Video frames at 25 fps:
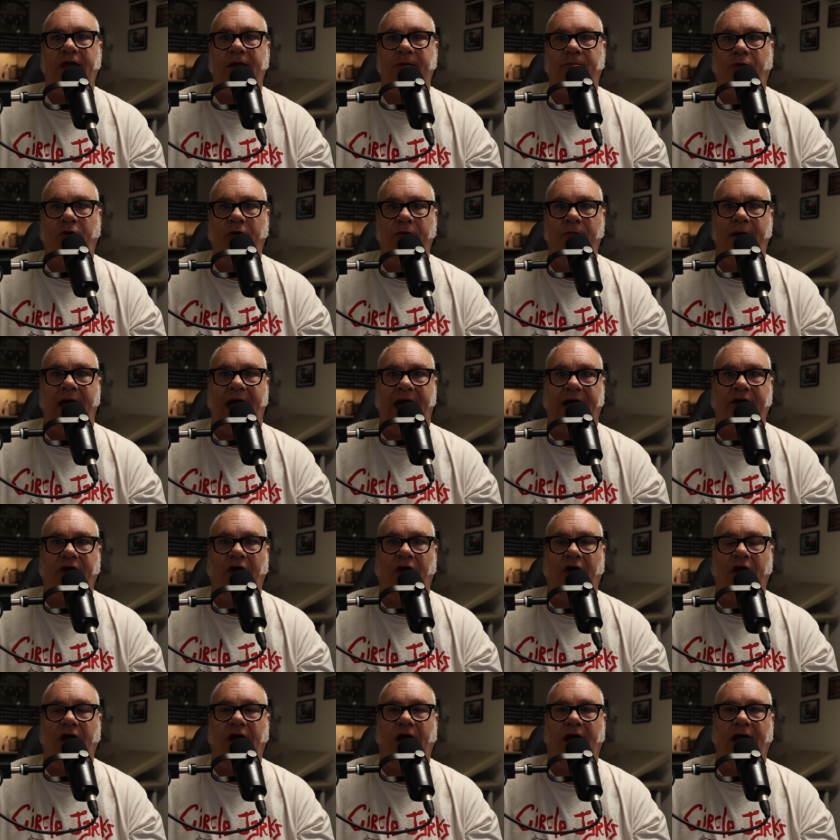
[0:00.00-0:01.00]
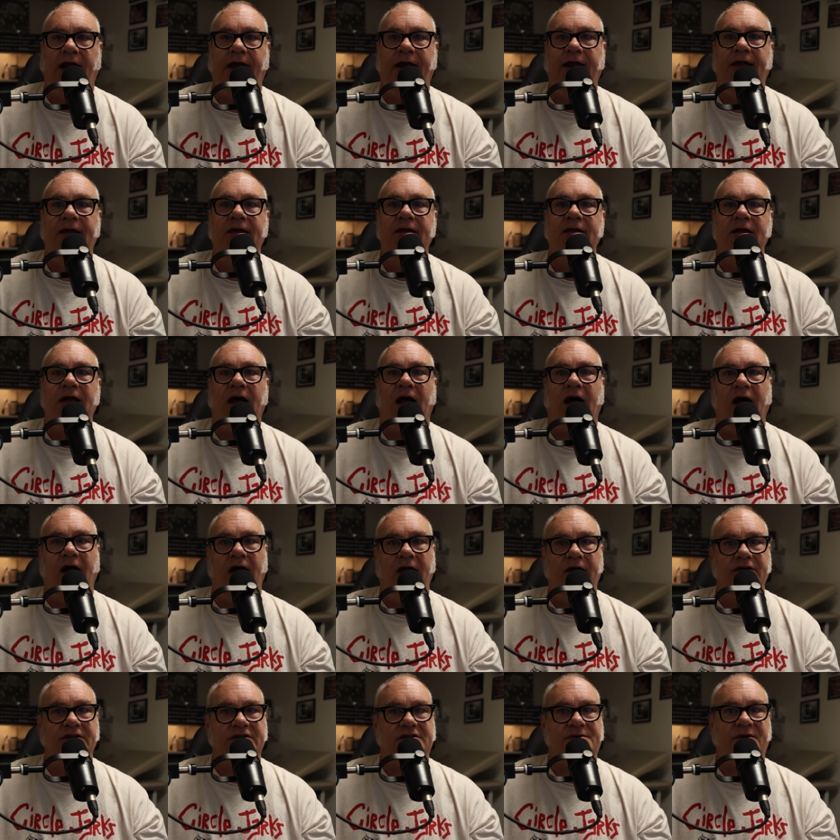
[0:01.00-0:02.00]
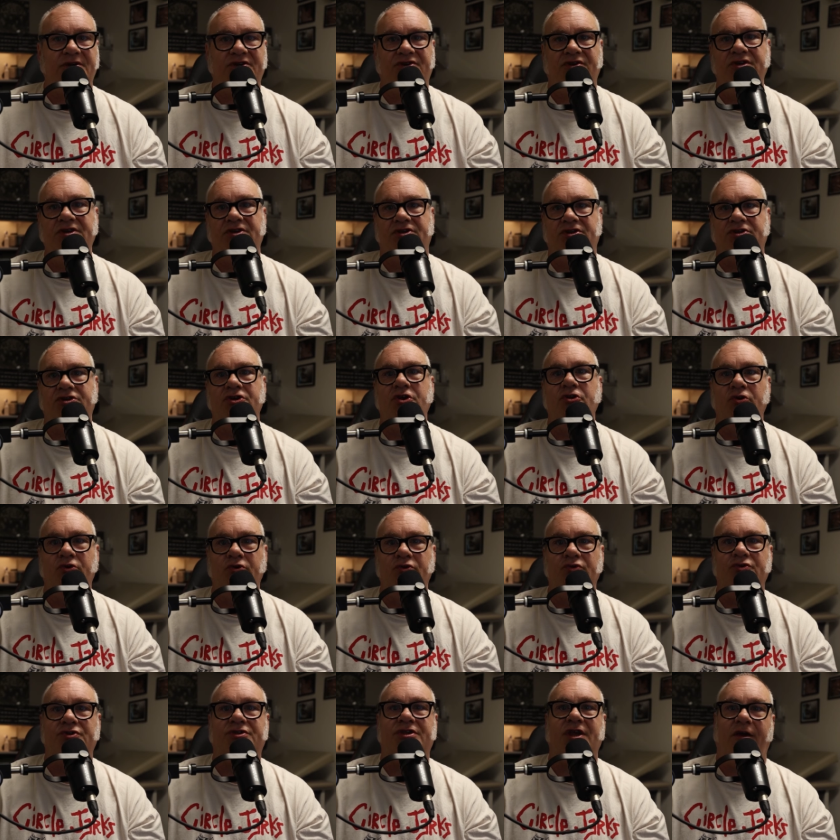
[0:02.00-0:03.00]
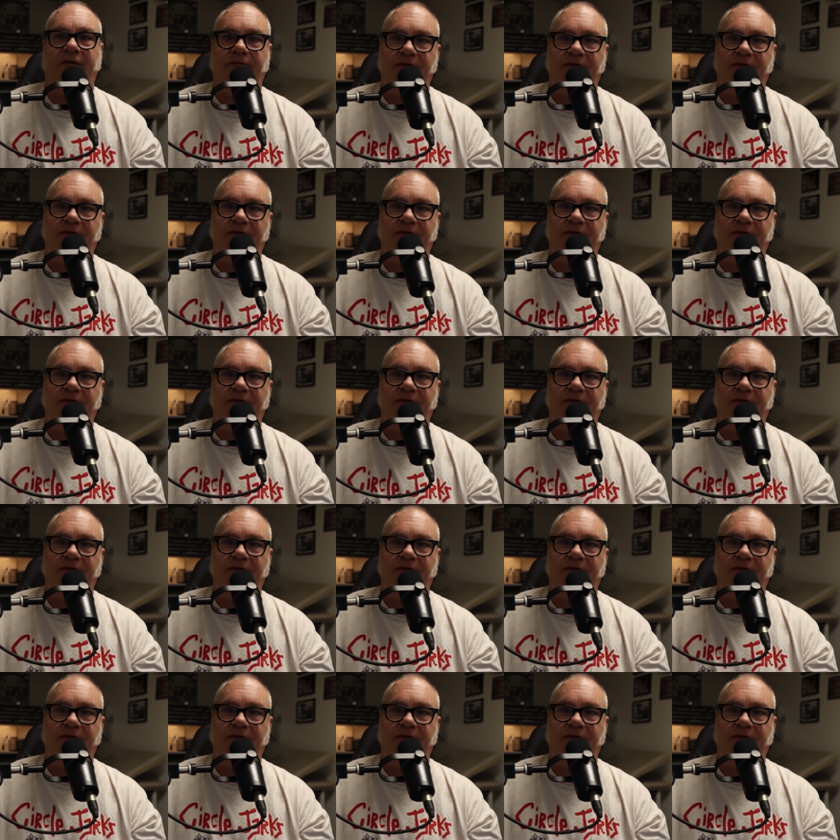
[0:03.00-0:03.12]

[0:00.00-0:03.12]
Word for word: and put back on, uh, especially shoes.